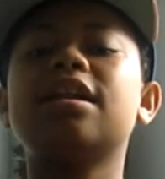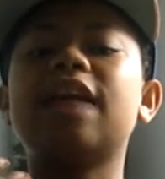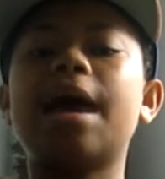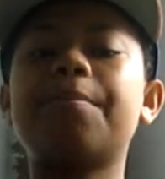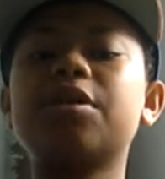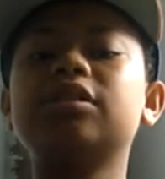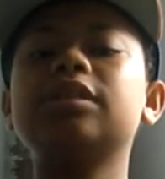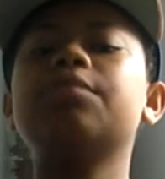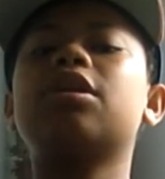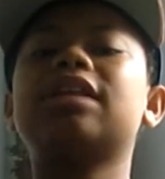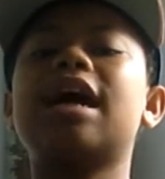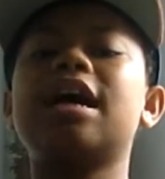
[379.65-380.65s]
Now, I personally
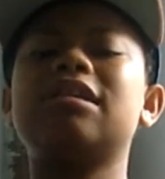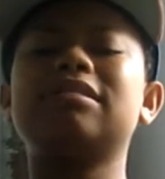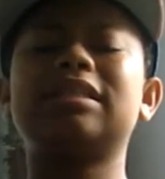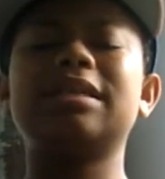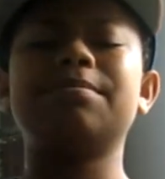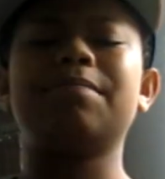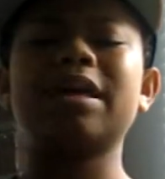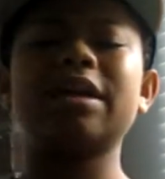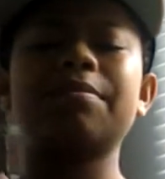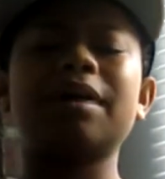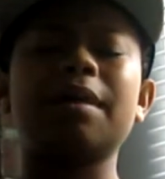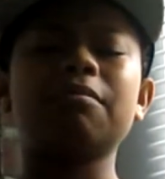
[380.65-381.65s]
bought the iOS 8
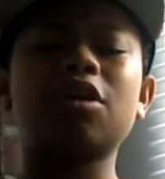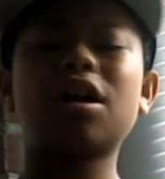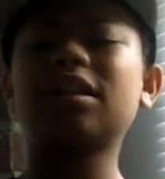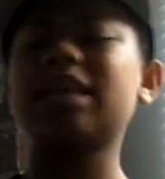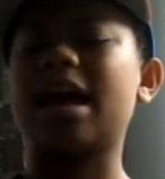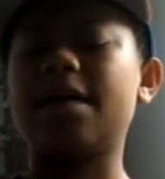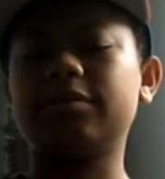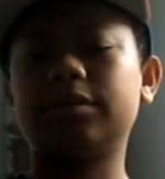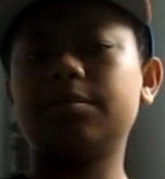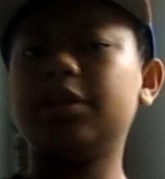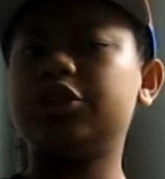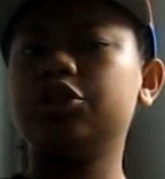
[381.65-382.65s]
beta, but I'm currently having
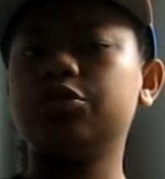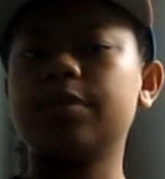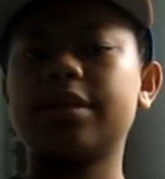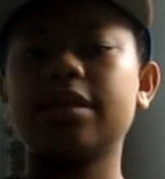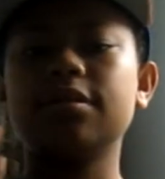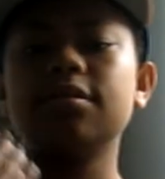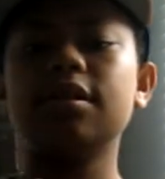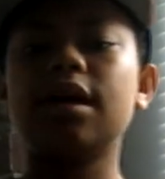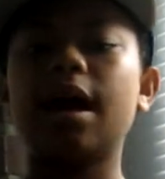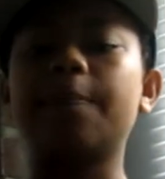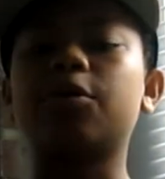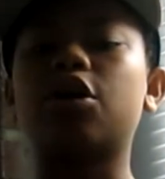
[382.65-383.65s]
some issues with it.
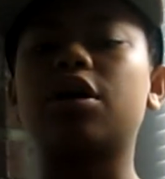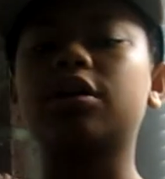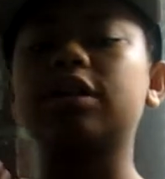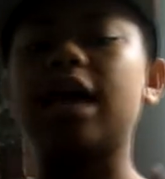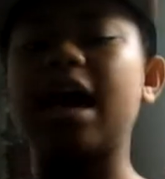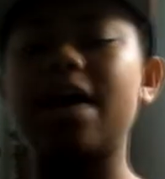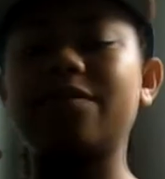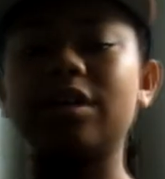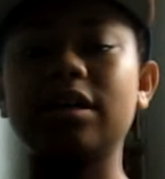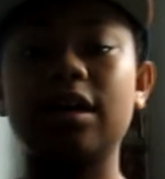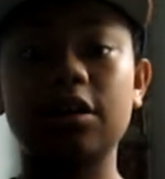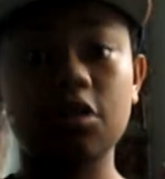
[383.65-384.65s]
I'm currently
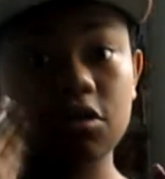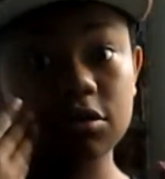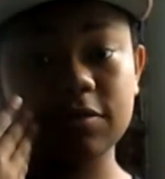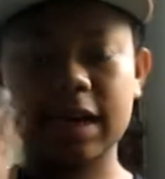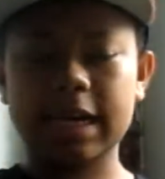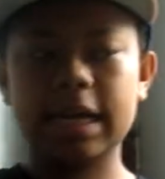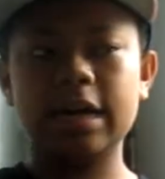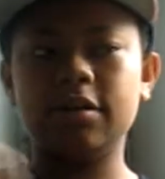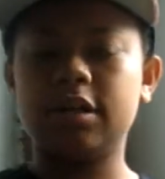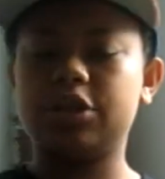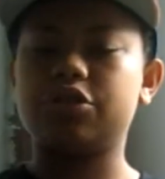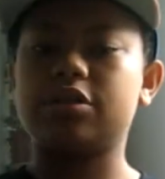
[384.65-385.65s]
having a cold right now,
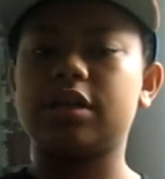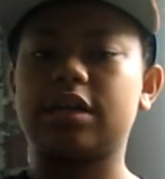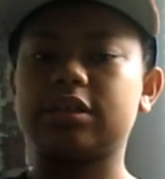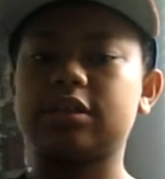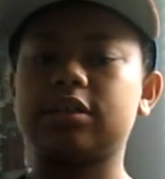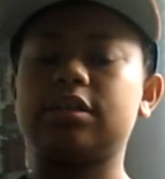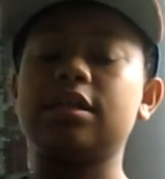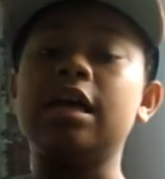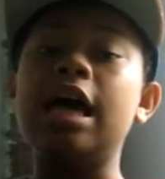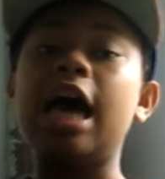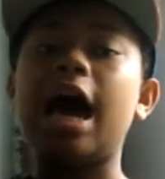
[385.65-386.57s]
as you guys can see.